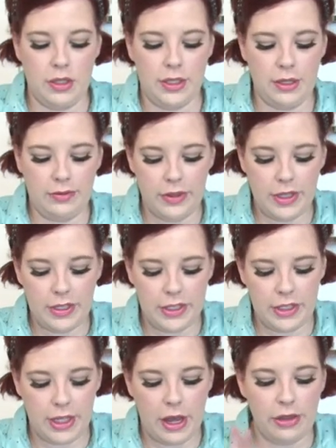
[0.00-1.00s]
sift
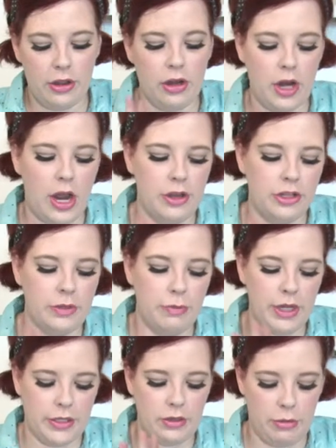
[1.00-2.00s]
these together and just
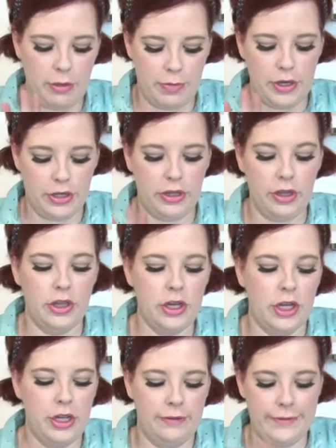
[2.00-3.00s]
mix them up until
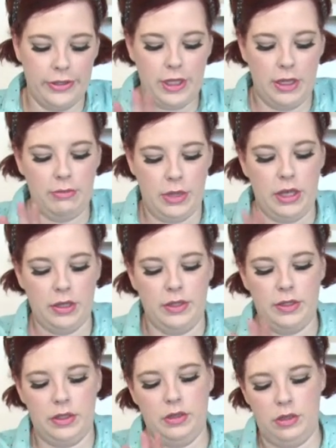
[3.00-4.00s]
they're evenly
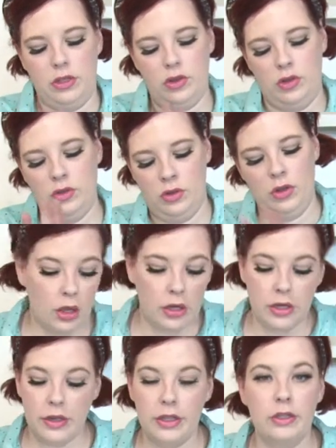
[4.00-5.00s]
mixed.
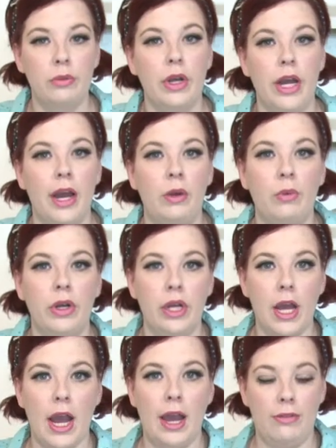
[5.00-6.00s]
To this you want to add one
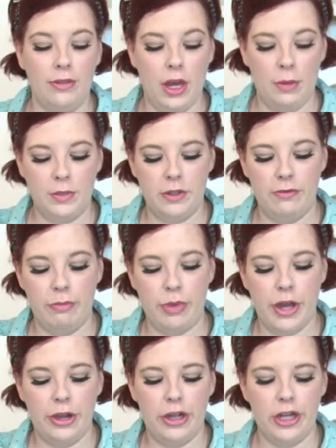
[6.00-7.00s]
and a half cups of
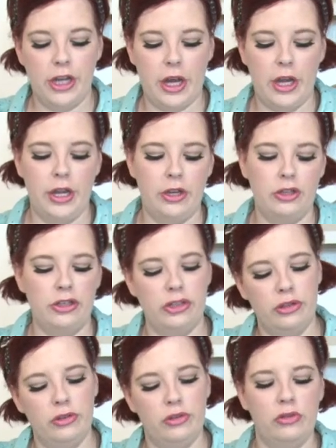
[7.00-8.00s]
butter cut
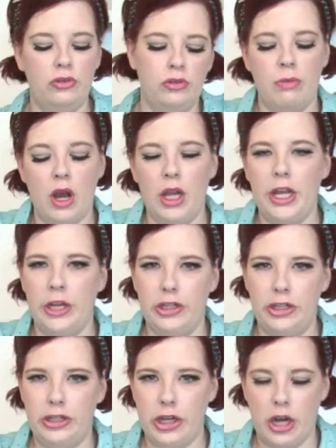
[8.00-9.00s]
into
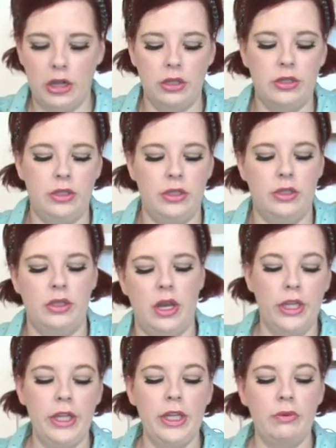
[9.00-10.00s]
small-ish chunks.
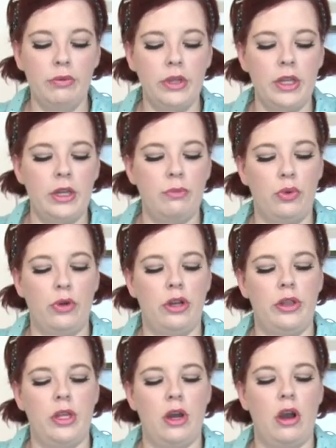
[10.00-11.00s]
Really, really
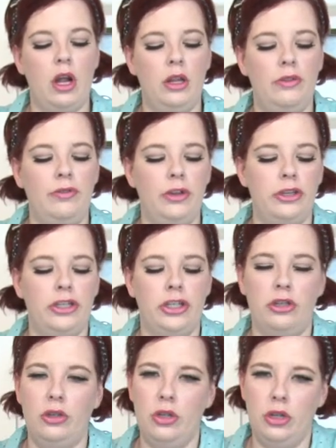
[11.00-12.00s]
important that all of your
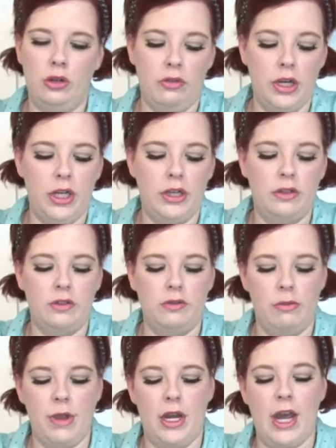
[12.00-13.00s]
chilled ingredients
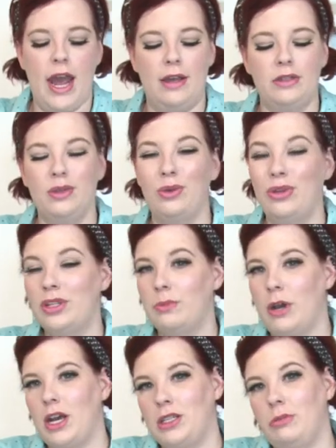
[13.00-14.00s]
remain as cold as
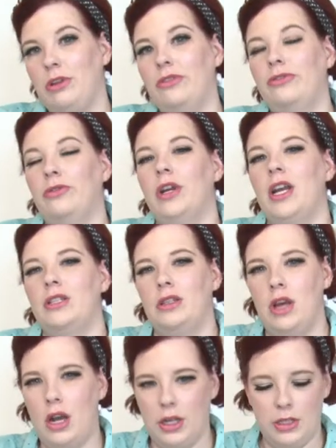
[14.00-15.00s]
possible for as
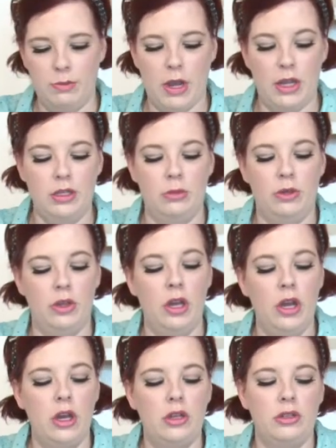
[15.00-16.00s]
long as possible.
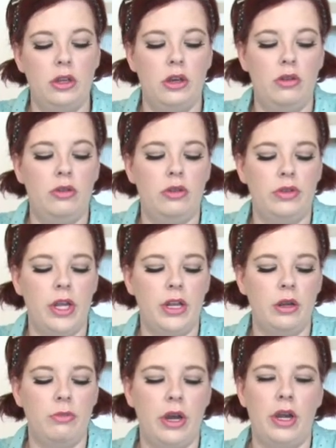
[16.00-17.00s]
So don't take
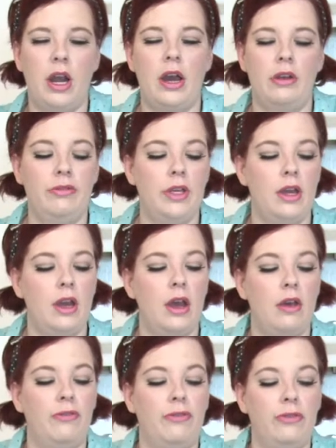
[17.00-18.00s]
your butter out of the
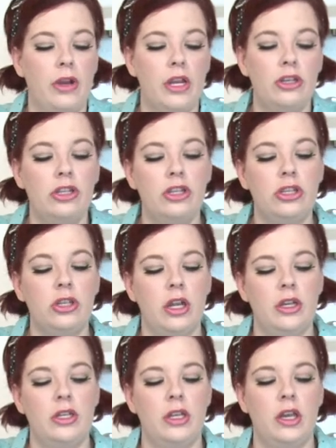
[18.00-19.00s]
fridge
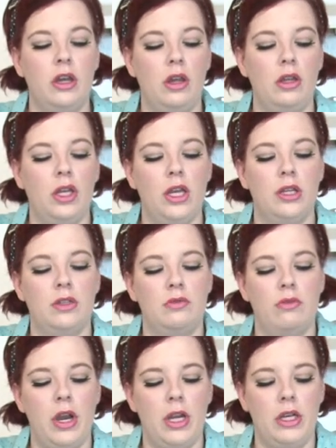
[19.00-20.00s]
until it's
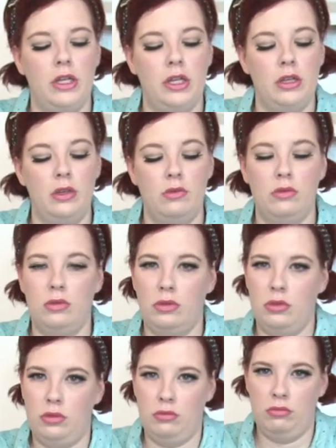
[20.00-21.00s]
ready to
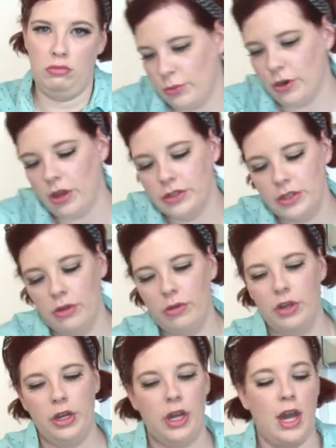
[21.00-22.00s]
use. Okay, we're also
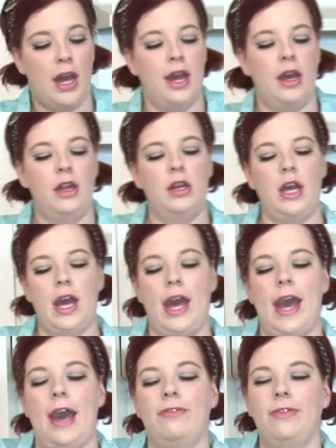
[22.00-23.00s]
going to add
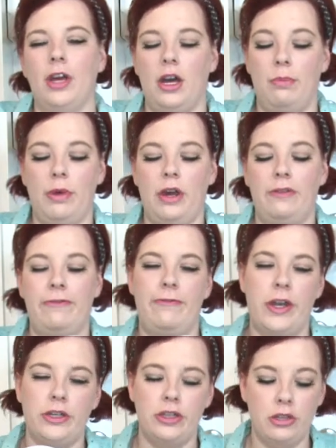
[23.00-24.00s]
a half cup of
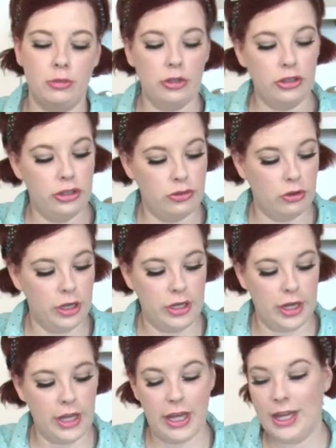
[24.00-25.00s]
vegetable
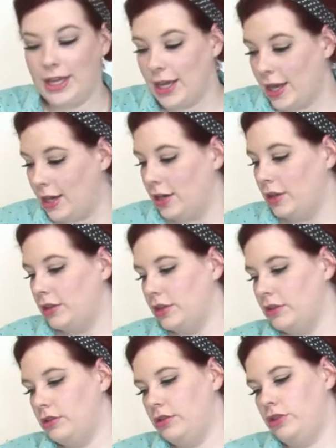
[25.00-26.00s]
shortening. Again,
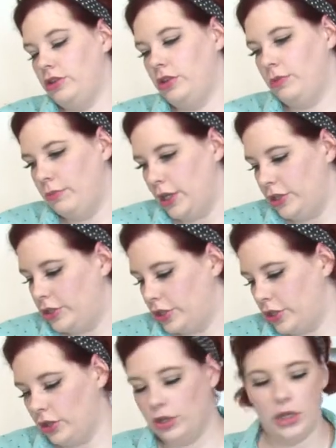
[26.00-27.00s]
this should be
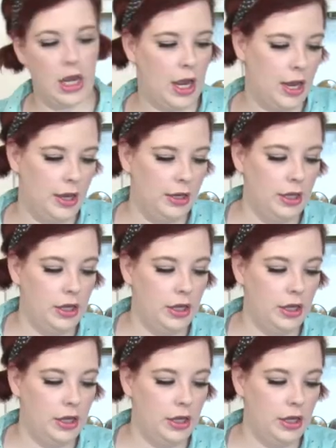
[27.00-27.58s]
chilled and